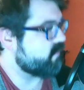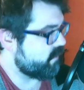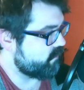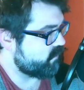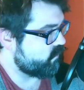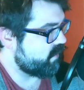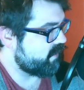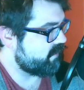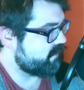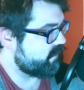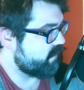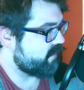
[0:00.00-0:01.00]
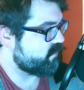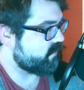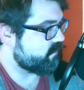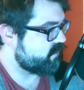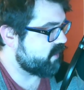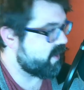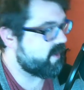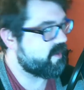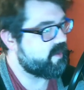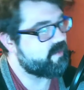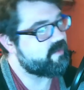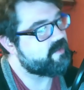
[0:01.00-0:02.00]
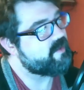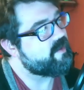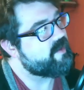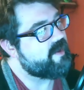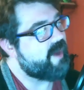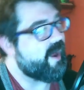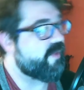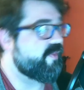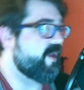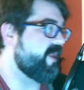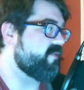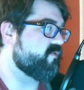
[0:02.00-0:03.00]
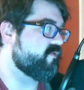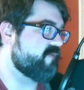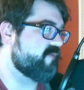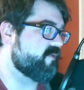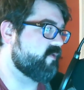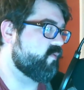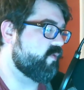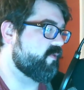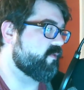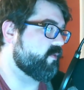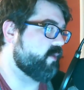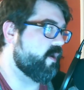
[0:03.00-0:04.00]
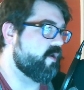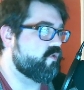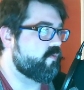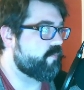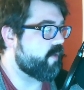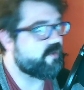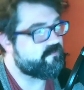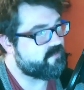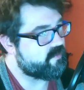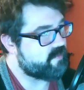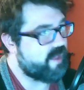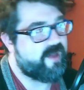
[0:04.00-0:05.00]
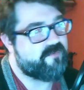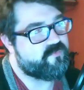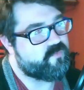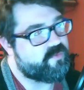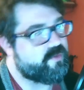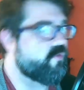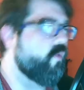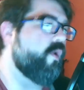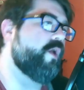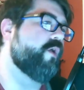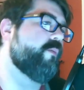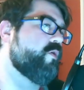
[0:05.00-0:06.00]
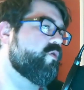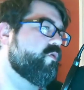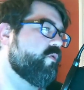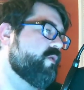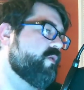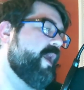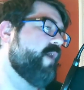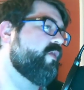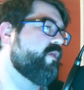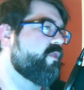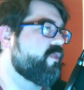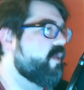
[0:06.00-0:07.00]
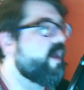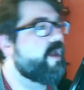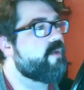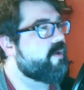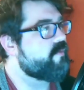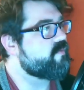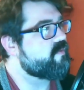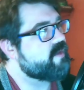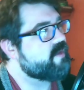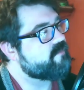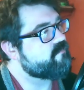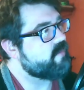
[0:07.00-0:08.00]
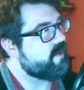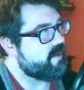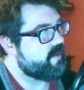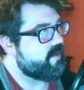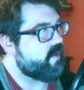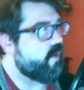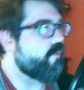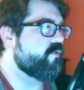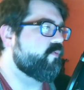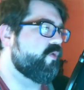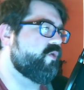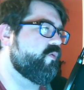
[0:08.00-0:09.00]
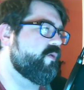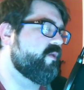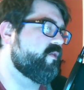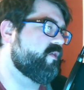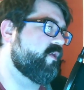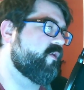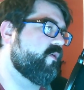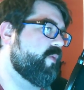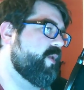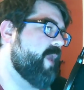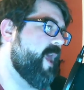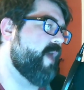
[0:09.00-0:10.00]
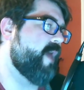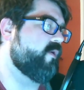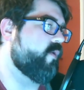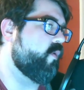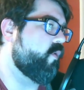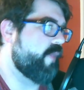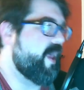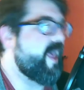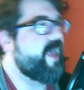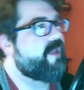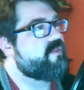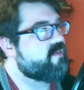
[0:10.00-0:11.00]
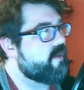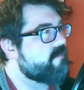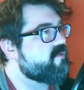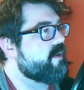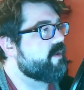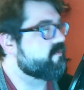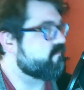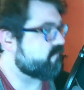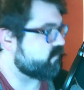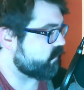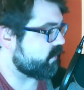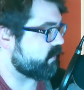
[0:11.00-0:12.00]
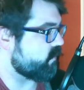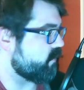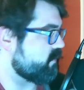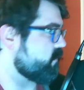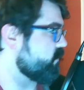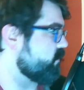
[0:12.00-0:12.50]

and what it made them think and how that intersected with this larger part of their lives with like toy commercials and how they thought about these kind of almost what you would consider a banal or old hat subject of ventriloquism